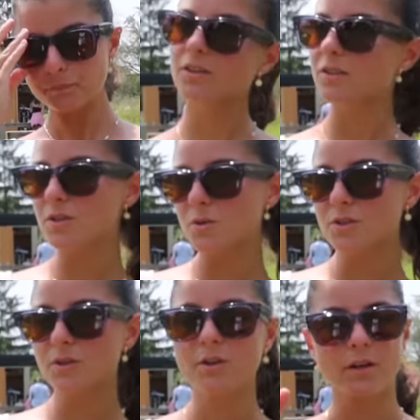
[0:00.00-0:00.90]
I thought these were
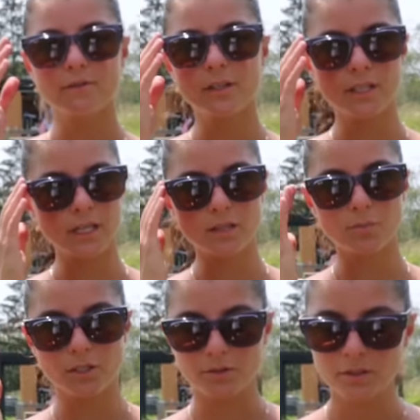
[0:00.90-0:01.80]
so cute. I really like
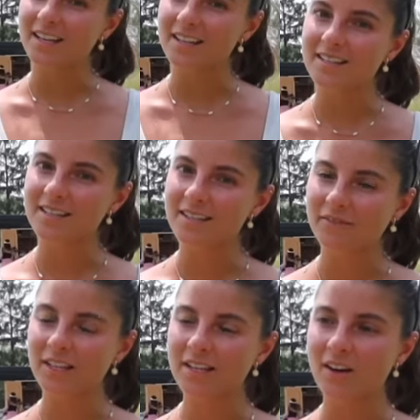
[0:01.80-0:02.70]
the blue. Tennis is
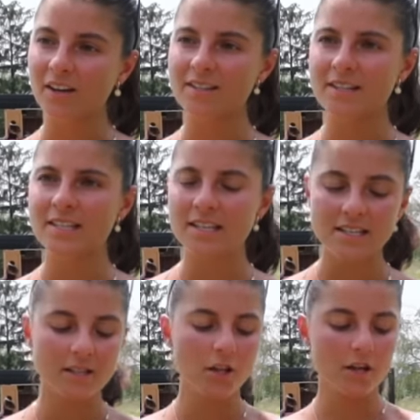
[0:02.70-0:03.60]
definitely not as easy
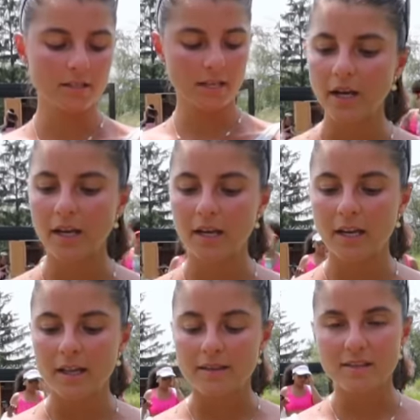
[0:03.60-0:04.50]
as it looks, but
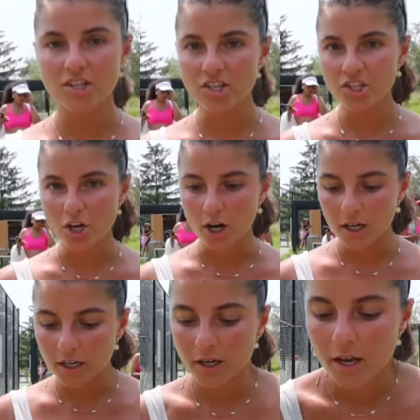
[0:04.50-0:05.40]
this is a
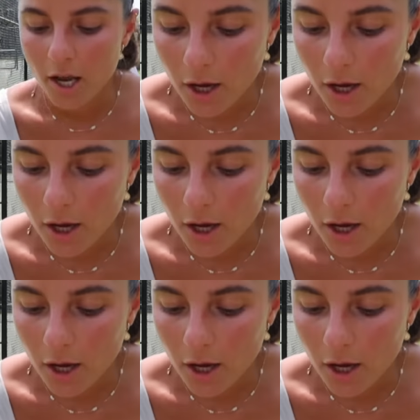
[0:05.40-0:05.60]
start